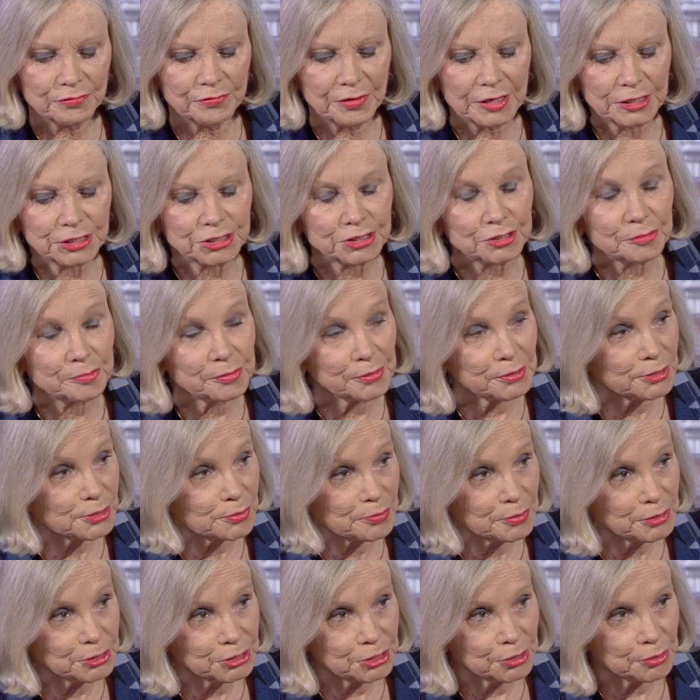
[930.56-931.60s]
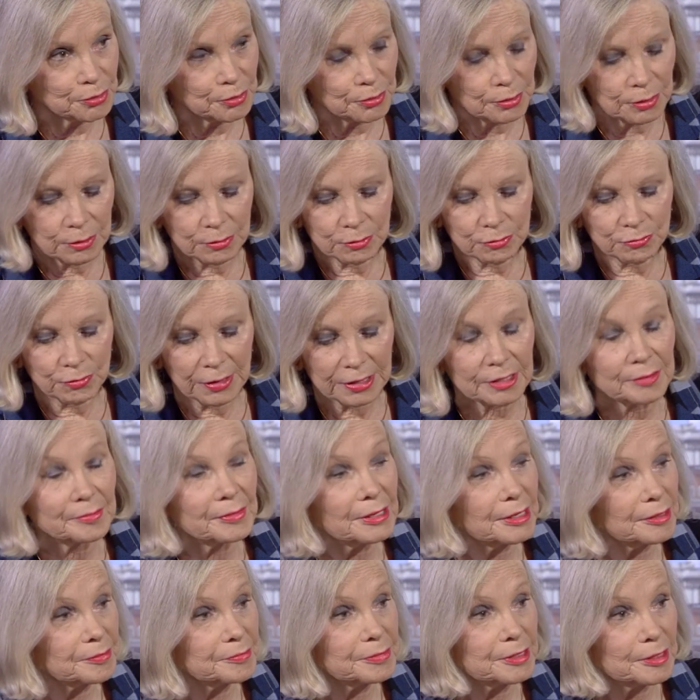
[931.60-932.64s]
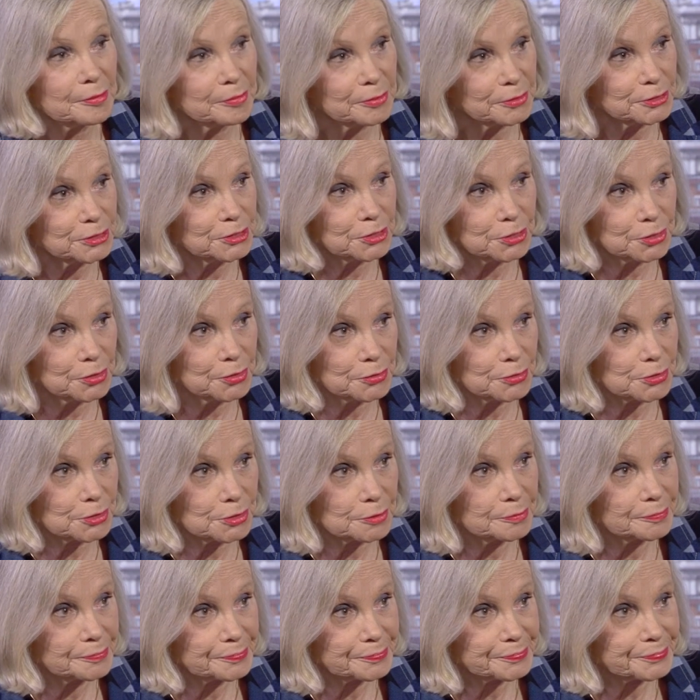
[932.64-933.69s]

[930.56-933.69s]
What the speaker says: vegetables would you recommend people to use?